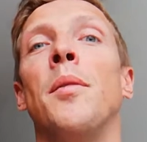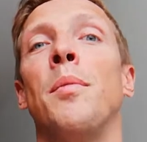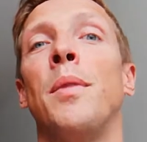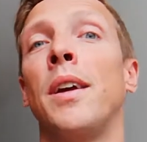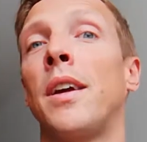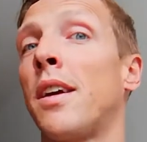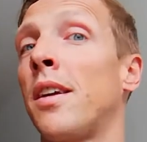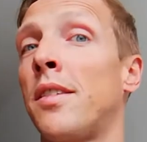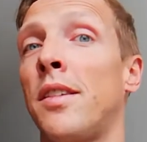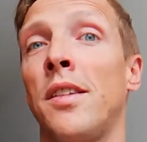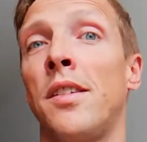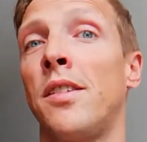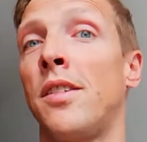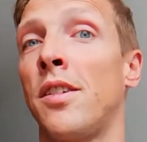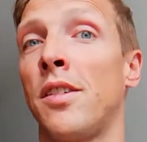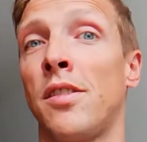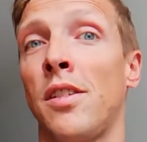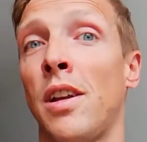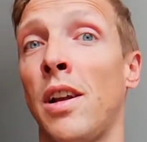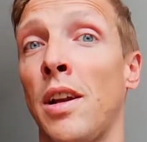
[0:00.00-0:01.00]
because it's
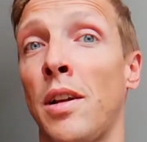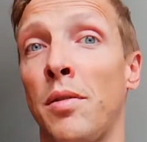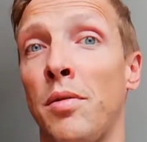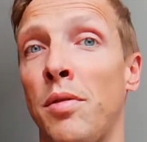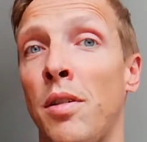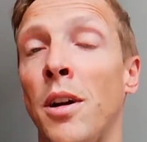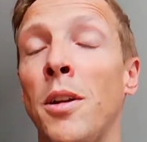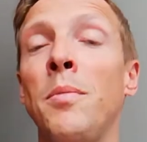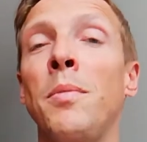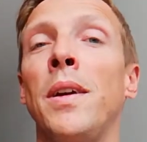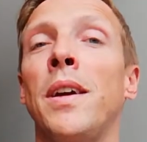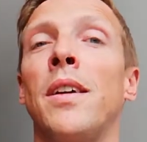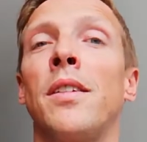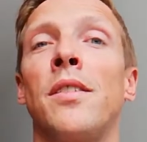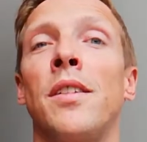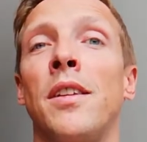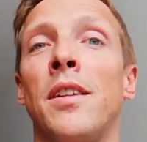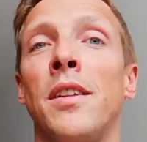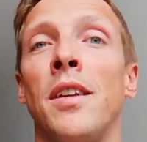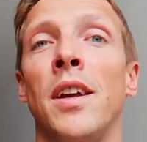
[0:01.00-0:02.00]
just a lot of fun,
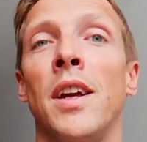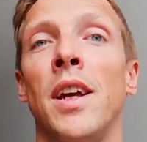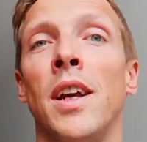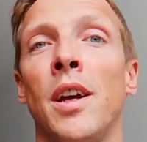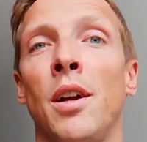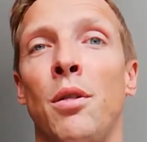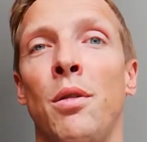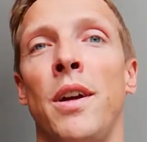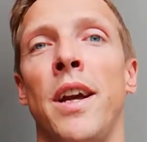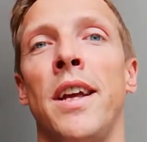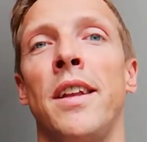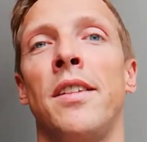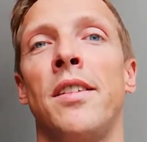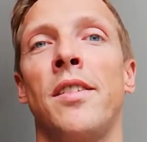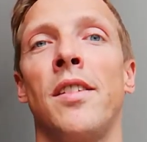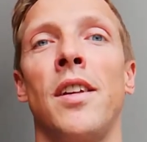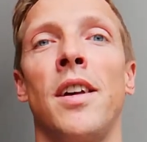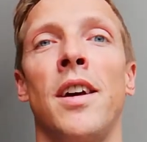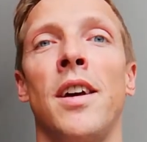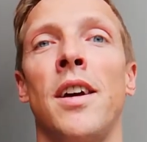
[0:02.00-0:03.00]
because it creates